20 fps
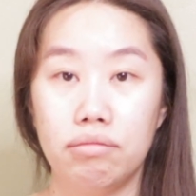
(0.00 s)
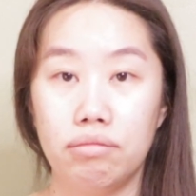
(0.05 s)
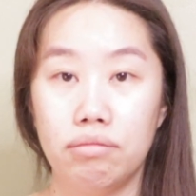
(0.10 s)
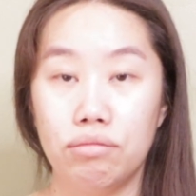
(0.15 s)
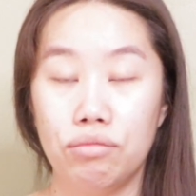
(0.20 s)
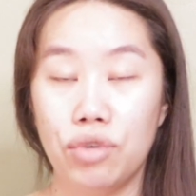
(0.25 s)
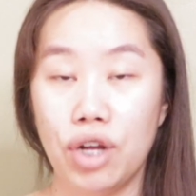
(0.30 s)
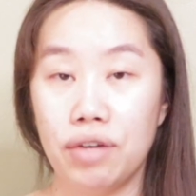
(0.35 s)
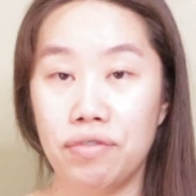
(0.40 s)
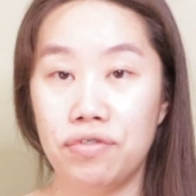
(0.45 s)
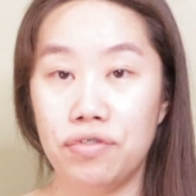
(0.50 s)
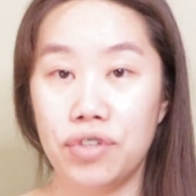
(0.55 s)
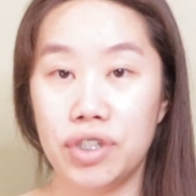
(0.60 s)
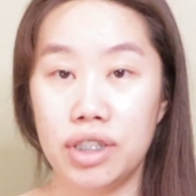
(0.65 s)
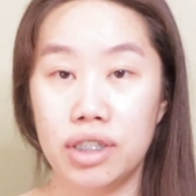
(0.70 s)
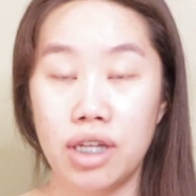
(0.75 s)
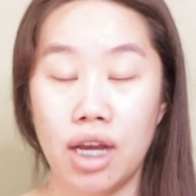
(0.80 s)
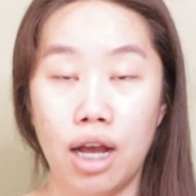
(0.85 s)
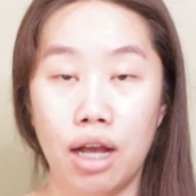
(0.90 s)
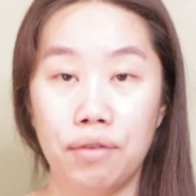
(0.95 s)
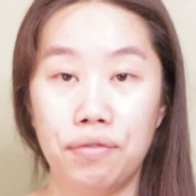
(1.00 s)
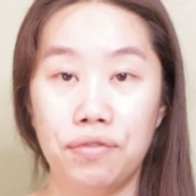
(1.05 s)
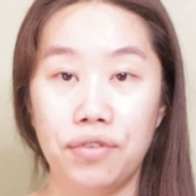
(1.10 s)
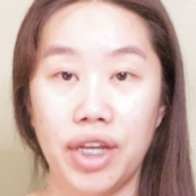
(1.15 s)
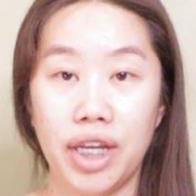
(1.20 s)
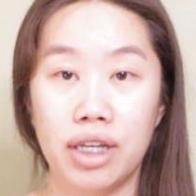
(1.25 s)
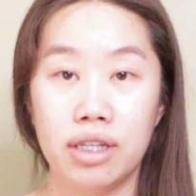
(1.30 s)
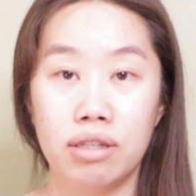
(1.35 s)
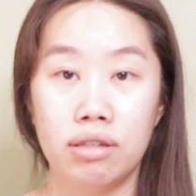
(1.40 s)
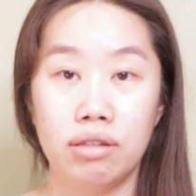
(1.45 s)
rough and
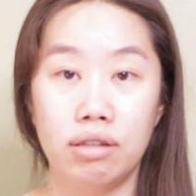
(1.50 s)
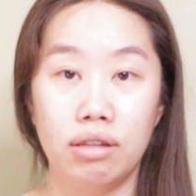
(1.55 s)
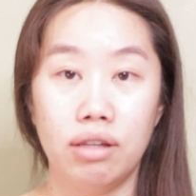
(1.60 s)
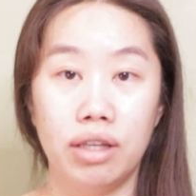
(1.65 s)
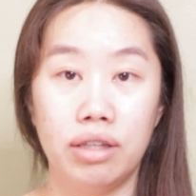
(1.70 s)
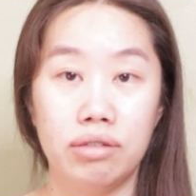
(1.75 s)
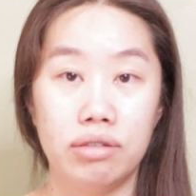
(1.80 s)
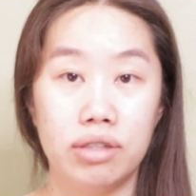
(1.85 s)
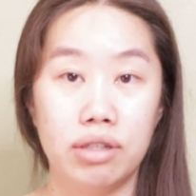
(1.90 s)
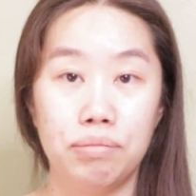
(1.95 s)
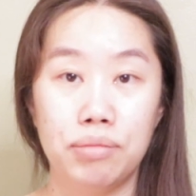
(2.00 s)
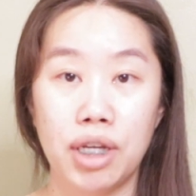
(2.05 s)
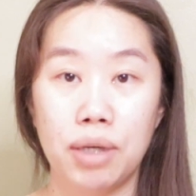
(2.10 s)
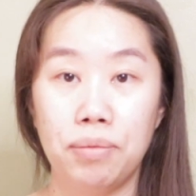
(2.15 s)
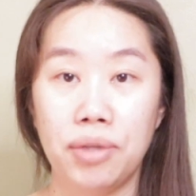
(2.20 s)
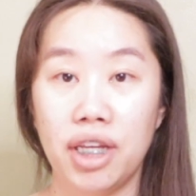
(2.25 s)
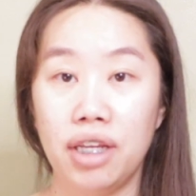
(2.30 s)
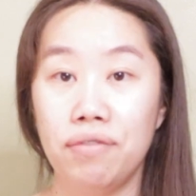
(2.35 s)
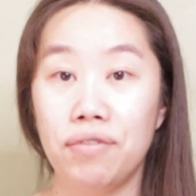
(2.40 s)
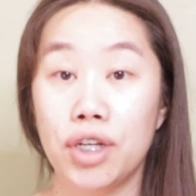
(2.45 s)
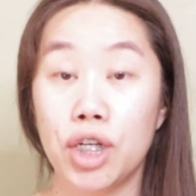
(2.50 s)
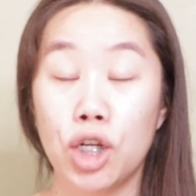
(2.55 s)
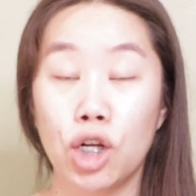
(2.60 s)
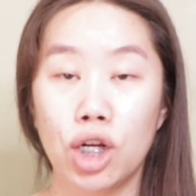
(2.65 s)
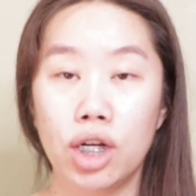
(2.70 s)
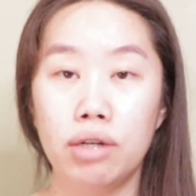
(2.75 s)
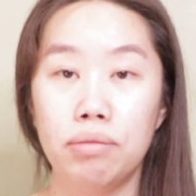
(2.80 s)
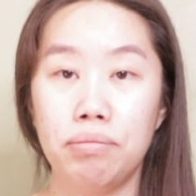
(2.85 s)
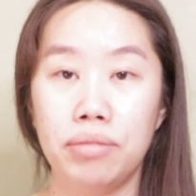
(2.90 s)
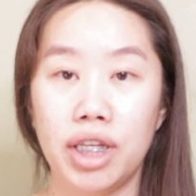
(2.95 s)
tough, and sometimes they even
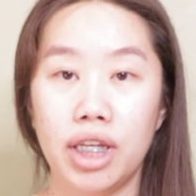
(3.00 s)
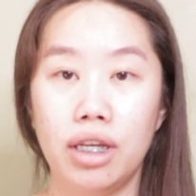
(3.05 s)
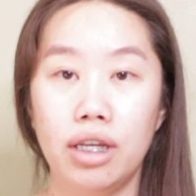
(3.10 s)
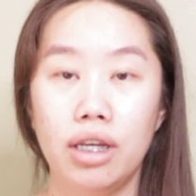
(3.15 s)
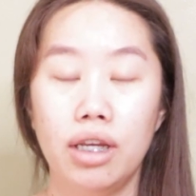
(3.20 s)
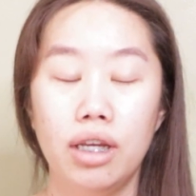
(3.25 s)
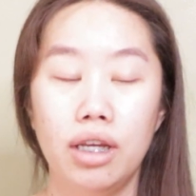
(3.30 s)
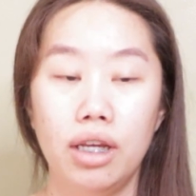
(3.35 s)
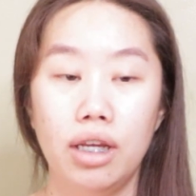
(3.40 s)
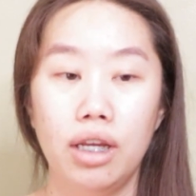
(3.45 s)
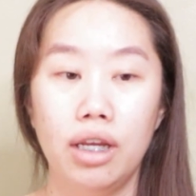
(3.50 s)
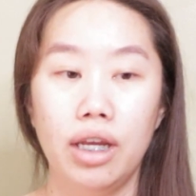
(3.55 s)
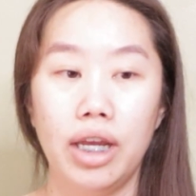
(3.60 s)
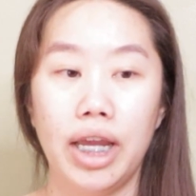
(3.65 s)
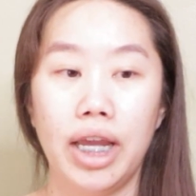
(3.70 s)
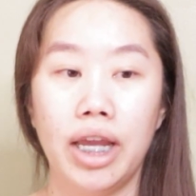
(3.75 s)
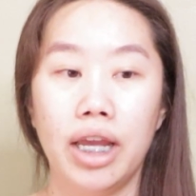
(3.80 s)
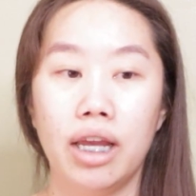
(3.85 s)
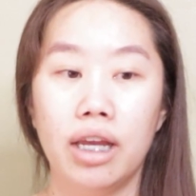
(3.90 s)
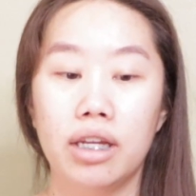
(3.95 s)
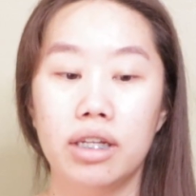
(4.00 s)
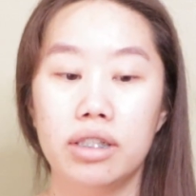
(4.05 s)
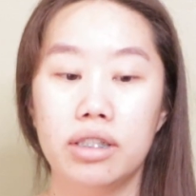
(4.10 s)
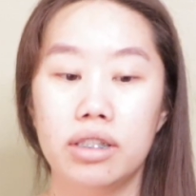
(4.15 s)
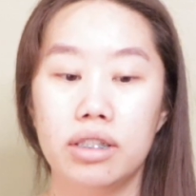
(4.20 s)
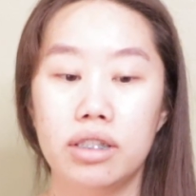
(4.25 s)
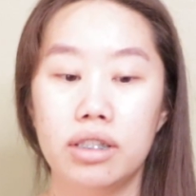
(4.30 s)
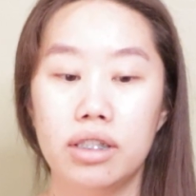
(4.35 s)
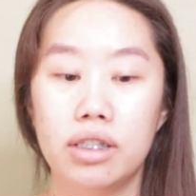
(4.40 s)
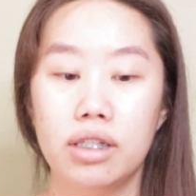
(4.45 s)
hurt me,
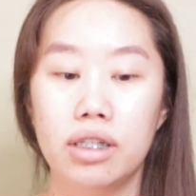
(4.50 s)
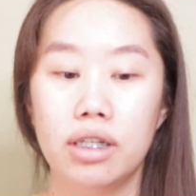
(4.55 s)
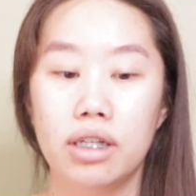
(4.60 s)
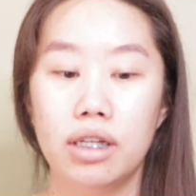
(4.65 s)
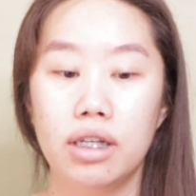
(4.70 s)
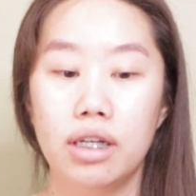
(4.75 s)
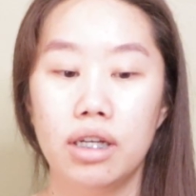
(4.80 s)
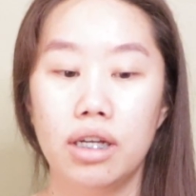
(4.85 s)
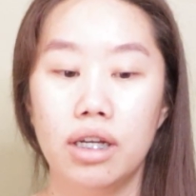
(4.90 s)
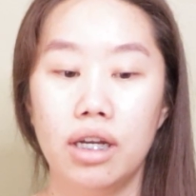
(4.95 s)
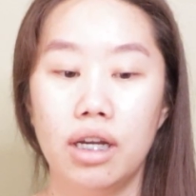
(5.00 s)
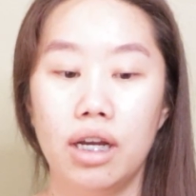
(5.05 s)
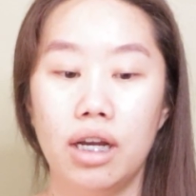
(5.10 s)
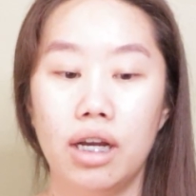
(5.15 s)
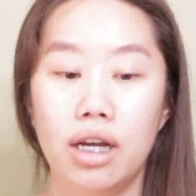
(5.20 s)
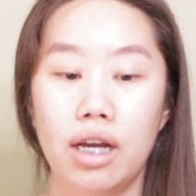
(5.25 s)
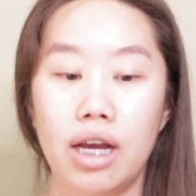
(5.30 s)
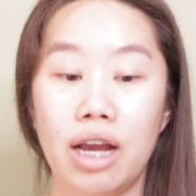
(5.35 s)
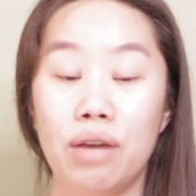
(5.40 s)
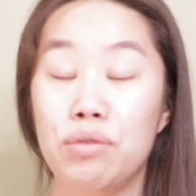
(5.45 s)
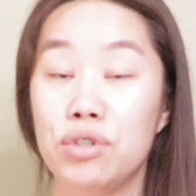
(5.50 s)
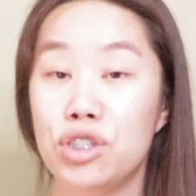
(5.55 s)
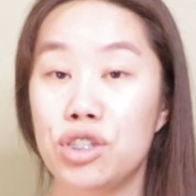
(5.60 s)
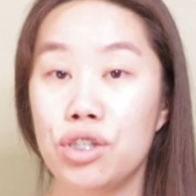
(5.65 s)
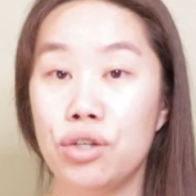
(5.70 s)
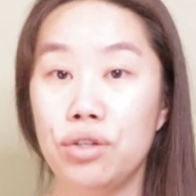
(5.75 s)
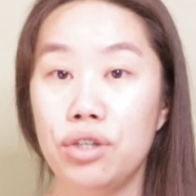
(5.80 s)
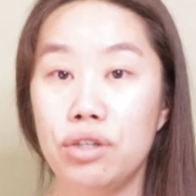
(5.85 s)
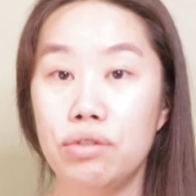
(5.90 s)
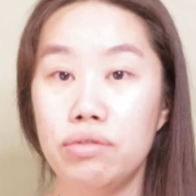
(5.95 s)
and I was
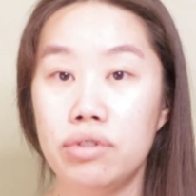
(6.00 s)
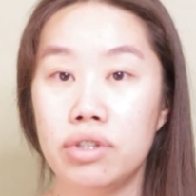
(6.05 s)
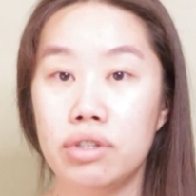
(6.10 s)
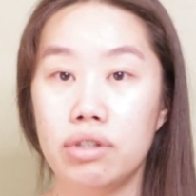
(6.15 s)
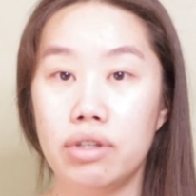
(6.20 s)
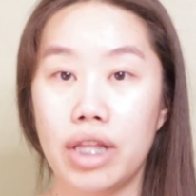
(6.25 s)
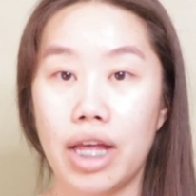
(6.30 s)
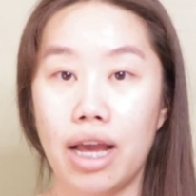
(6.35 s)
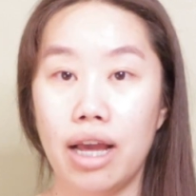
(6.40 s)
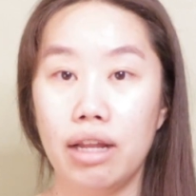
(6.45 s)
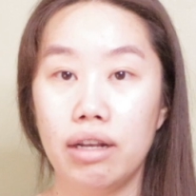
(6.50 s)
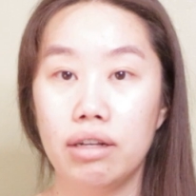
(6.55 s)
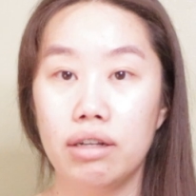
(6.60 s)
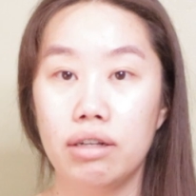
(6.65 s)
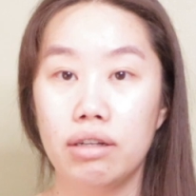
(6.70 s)
so used to that.